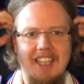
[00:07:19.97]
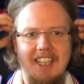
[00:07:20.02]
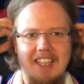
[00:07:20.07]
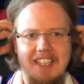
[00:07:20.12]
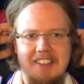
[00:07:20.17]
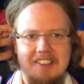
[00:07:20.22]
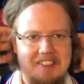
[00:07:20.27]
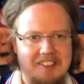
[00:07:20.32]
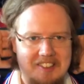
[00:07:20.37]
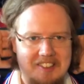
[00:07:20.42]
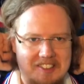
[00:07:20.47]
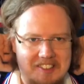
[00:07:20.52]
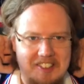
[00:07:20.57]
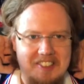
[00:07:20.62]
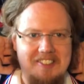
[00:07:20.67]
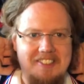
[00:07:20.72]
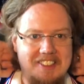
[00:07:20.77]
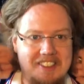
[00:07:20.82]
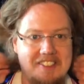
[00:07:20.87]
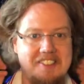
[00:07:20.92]
It,
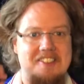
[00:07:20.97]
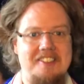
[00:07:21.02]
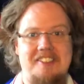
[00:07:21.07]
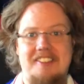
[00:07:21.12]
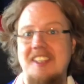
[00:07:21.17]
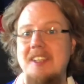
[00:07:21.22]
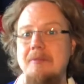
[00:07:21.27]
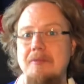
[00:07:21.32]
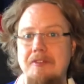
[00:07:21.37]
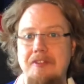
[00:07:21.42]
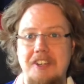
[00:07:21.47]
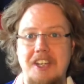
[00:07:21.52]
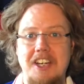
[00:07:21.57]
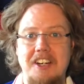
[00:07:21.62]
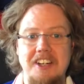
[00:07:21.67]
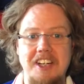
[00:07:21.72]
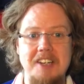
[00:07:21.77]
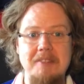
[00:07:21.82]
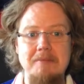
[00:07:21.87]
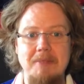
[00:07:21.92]
just doesn't seem fair
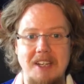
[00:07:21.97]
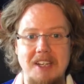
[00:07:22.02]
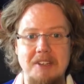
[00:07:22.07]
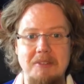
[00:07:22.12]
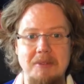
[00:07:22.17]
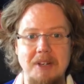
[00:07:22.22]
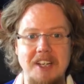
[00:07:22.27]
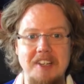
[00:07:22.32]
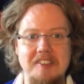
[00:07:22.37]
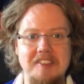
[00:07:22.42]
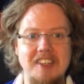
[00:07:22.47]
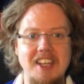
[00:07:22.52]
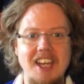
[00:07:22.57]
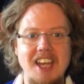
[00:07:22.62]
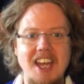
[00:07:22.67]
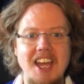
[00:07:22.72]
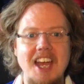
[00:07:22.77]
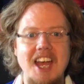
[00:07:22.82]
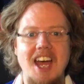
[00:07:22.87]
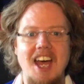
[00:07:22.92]
in many ways
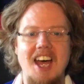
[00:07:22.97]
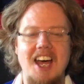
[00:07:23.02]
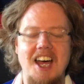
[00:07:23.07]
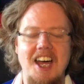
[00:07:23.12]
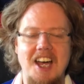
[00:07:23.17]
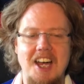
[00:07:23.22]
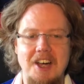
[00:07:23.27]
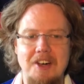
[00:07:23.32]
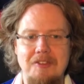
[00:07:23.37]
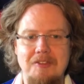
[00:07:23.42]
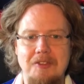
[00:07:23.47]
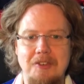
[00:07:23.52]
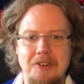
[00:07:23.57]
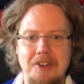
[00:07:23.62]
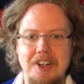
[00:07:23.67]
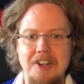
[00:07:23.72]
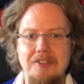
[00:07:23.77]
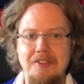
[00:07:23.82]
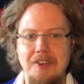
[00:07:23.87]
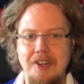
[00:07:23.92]
uh,
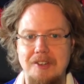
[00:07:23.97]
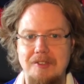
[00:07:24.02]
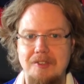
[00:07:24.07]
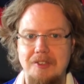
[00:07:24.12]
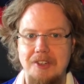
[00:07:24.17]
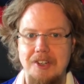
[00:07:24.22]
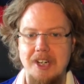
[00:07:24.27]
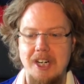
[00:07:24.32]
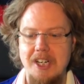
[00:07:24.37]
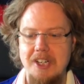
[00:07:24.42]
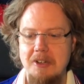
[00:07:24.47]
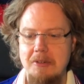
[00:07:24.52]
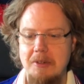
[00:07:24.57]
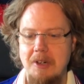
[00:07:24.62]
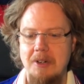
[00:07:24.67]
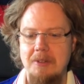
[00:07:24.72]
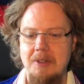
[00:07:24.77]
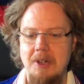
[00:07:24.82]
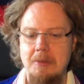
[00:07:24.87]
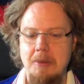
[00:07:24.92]
for, for, for the
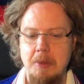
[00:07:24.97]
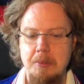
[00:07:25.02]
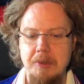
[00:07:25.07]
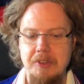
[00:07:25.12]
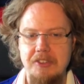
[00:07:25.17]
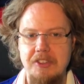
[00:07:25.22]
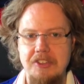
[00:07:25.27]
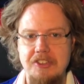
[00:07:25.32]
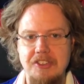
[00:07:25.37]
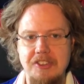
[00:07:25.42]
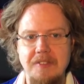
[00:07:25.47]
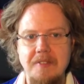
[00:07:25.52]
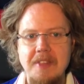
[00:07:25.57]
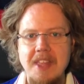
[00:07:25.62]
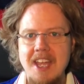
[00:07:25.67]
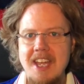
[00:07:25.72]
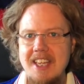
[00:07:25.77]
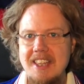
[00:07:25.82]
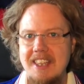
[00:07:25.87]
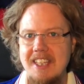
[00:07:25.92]
opposition.
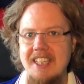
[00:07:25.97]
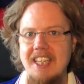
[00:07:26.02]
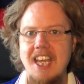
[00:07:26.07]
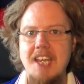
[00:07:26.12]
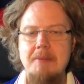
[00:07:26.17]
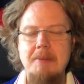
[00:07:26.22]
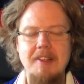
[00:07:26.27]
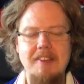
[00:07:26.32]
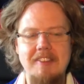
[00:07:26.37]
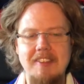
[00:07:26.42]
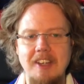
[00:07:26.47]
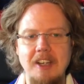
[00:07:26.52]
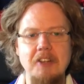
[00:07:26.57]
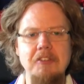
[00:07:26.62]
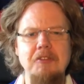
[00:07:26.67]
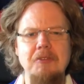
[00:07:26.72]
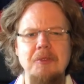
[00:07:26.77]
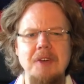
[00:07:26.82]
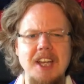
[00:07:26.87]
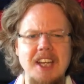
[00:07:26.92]
The game
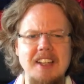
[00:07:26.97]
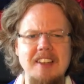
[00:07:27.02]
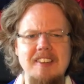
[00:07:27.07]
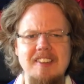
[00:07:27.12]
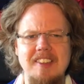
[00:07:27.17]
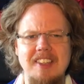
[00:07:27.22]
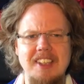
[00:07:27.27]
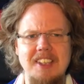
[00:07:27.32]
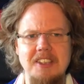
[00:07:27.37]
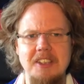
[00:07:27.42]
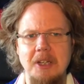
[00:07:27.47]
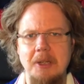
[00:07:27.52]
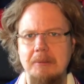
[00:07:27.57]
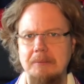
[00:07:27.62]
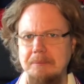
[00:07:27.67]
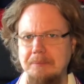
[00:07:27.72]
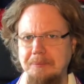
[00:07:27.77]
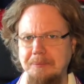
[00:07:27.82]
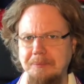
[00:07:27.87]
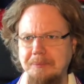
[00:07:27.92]
itself went, you
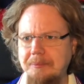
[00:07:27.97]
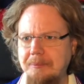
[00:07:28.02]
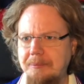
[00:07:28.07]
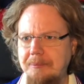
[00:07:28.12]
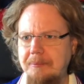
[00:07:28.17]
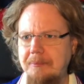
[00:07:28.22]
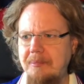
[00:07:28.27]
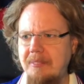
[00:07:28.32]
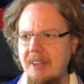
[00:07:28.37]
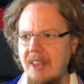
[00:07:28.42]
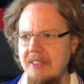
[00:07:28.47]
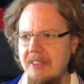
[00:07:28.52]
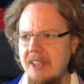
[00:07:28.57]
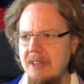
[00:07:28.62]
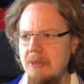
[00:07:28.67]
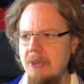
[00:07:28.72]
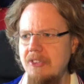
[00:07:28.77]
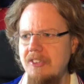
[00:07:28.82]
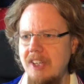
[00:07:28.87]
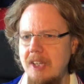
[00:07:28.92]
know, I think
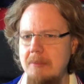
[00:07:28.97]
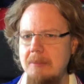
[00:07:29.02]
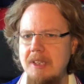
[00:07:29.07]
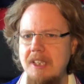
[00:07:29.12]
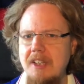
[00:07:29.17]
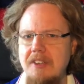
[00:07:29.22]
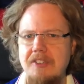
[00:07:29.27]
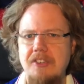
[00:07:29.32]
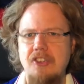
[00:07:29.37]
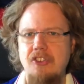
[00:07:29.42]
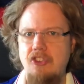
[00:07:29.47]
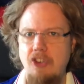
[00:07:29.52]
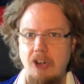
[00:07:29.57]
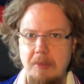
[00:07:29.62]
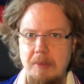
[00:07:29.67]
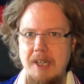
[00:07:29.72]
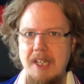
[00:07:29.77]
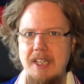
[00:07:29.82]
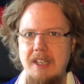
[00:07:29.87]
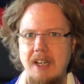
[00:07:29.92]
it was 10 minutes.
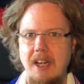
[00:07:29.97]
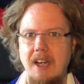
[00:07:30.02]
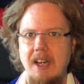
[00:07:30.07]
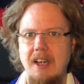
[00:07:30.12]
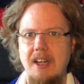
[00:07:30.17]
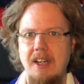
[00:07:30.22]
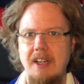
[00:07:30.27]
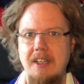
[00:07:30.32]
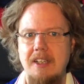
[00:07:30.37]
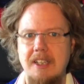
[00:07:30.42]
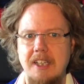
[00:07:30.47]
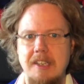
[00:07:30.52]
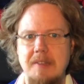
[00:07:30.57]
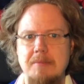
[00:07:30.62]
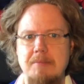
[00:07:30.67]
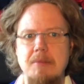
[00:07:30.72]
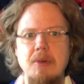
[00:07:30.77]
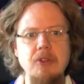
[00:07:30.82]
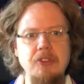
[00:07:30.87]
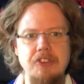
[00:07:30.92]
Germany uh, got
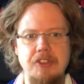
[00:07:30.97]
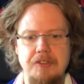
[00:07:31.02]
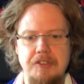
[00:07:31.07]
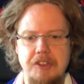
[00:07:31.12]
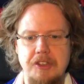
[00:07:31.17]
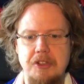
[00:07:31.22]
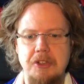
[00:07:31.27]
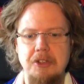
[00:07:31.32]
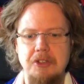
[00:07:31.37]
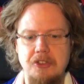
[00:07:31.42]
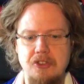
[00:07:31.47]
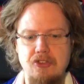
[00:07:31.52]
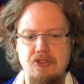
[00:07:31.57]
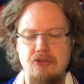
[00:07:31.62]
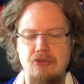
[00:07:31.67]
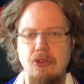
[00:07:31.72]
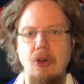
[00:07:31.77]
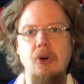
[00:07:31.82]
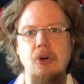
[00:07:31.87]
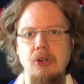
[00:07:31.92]
most of the
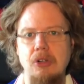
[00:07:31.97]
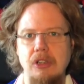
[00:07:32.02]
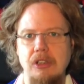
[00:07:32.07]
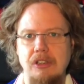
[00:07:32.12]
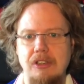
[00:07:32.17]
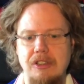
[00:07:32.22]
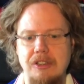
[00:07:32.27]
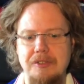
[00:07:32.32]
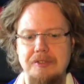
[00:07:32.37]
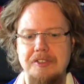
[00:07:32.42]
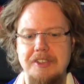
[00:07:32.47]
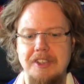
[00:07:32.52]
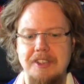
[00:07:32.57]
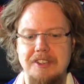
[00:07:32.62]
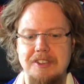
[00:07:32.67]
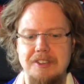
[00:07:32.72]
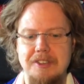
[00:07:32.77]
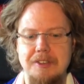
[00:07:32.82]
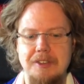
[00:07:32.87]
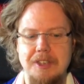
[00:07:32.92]
control of the
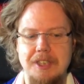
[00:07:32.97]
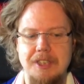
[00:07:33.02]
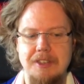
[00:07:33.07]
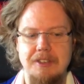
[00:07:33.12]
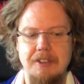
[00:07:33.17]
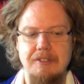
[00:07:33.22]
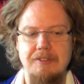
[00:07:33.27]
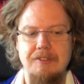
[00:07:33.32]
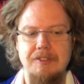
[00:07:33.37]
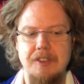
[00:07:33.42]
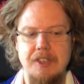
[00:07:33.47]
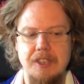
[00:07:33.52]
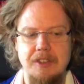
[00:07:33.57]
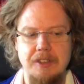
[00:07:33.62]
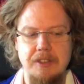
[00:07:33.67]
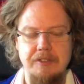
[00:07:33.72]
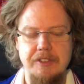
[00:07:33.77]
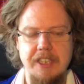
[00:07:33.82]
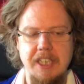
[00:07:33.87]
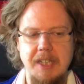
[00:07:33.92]
of,
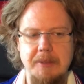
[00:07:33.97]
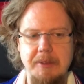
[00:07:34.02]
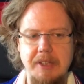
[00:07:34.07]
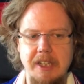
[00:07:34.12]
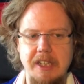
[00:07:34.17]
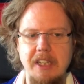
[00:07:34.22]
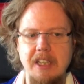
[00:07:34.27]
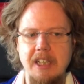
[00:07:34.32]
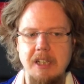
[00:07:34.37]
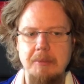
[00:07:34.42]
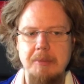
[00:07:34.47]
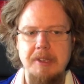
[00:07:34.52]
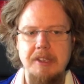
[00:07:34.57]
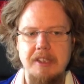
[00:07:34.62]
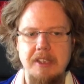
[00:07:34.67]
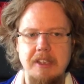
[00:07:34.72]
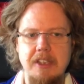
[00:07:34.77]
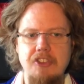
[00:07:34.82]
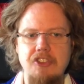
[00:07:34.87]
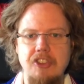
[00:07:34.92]
of the game. It had a little bit the
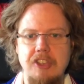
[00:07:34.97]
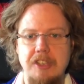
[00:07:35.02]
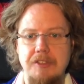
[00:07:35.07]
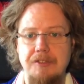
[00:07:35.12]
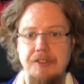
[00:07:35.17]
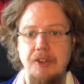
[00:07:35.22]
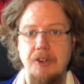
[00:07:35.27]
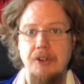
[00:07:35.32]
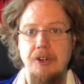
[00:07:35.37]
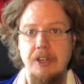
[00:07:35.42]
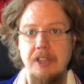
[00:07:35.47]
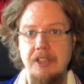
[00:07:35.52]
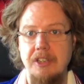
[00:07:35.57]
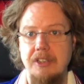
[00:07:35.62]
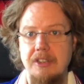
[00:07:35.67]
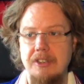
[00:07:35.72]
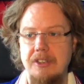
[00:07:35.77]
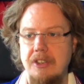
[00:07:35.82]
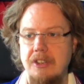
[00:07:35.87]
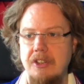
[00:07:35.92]
initiative early, er,
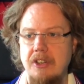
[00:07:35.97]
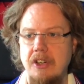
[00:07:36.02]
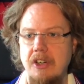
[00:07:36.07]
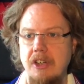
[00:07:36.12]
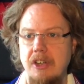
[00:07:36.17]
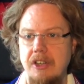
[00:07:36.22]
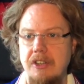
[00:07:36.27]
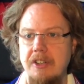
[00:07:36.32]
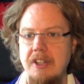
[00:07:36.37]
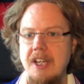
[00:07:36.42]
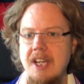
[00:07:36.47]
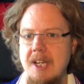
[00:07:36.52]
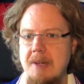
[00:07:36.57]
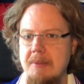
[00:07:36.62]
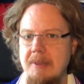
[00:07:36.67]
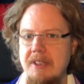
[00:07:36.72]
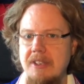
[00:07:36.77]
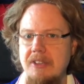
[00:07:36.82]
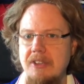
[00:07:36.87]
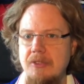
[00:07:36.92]
er, earlier,
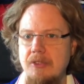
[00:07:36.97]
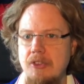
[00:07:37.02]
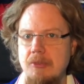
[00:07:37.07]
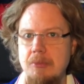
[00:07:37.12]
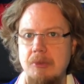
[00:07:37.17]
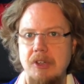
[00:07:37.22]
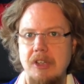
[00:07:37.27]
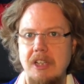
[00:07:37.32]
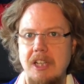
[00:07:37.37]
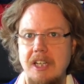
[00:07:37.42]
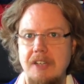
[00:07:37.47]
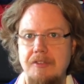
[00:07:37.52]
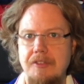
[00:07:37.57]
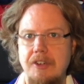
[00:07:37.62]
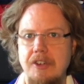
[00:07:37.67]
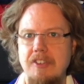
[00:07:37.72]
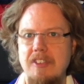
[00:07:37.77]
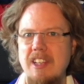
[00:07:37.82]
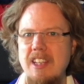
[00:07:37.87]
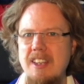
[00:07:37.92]
but you know it was more like
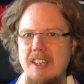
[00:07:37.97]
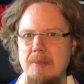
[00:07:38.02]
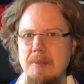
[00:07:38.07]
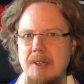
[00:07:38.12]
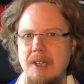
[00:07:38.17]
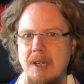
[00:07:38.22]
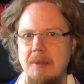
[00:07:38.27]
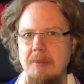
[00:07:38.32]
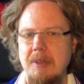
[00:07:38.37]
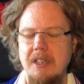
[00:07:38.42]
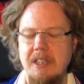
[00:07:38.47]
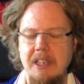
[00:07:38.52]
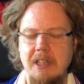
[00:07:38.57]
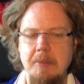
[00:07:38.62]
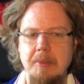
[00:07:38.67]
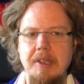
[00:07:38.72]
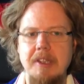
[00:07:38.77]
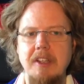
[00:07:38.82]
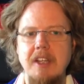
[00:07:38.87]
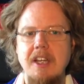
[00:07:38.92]
France let them come a little
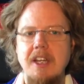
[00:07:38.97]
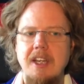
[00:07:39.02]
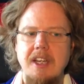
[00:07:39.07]
bit.